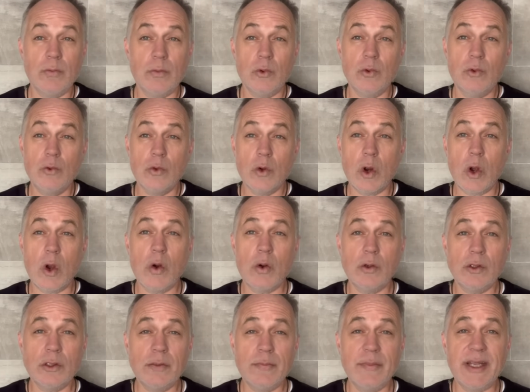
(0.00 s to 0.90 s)

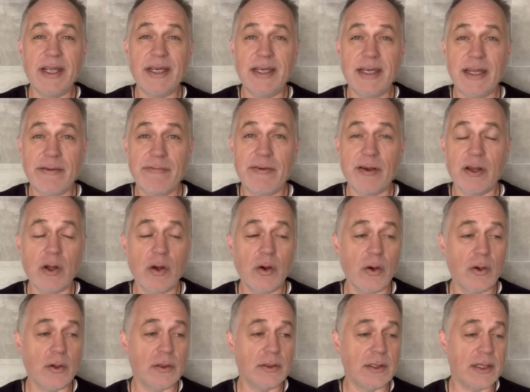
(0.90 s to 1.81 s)
grown to be
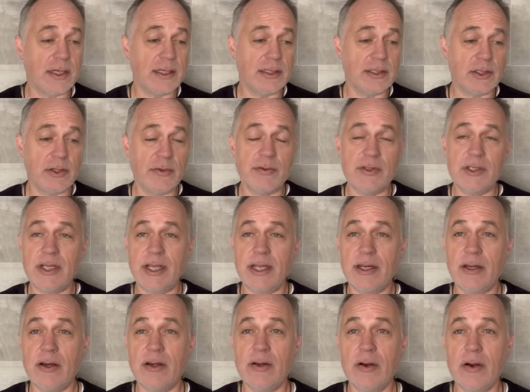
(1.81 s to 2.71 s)
difficult, as you've
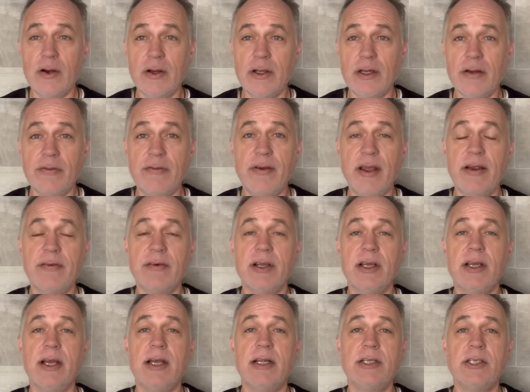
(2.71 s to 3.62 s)
seen on all your
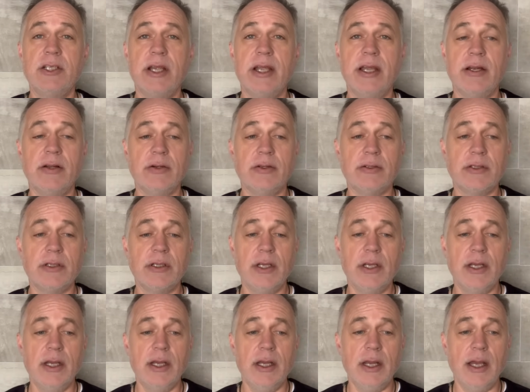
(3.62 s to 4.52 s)
favorite gun channels,
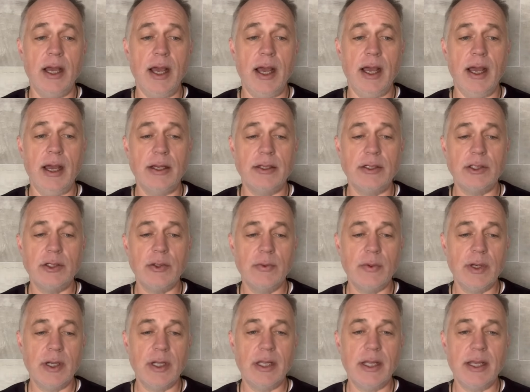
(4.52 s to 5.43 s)
Uh, to
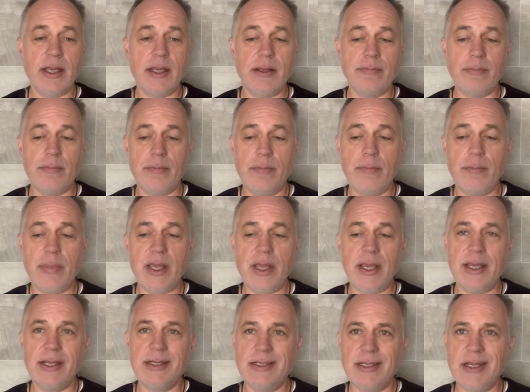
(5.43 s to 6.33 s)
really
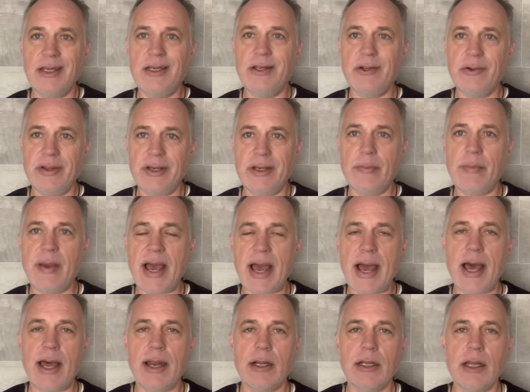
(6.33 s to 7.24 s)
be continuing to
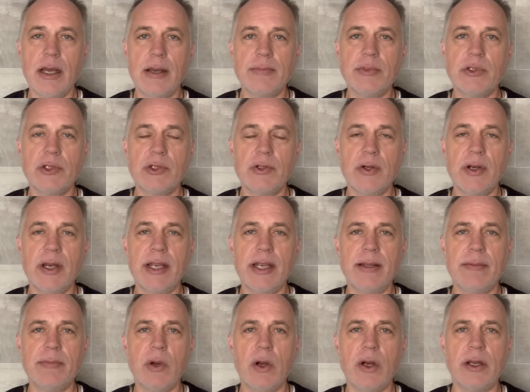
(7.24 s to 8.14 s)
paddle
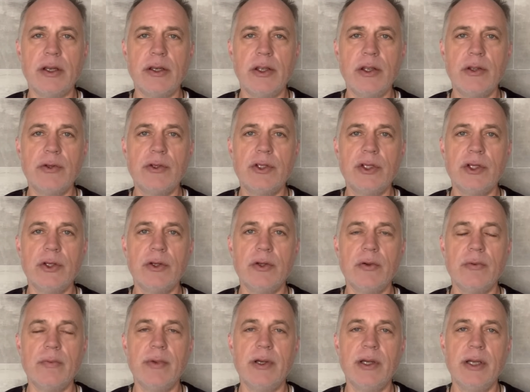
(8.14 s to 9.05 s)
upstream on
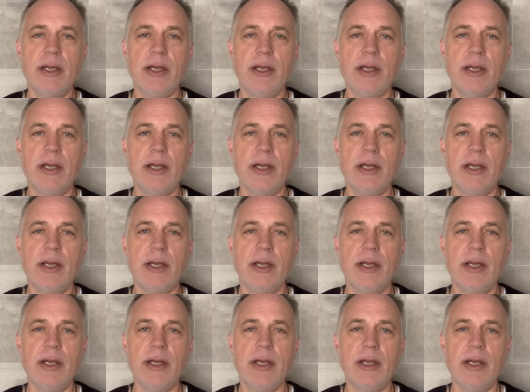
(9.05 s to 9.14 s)
YouTube